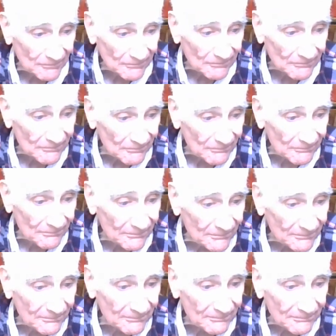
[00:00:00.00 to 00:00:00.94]

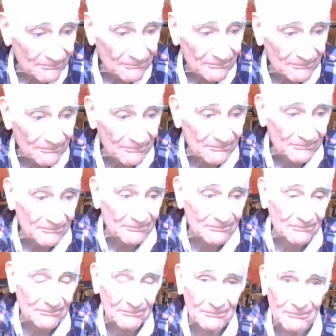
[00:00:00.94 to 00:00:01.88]

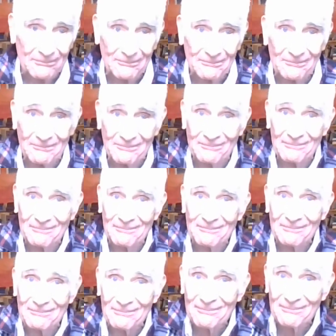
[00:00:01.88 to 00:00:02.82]
(silence)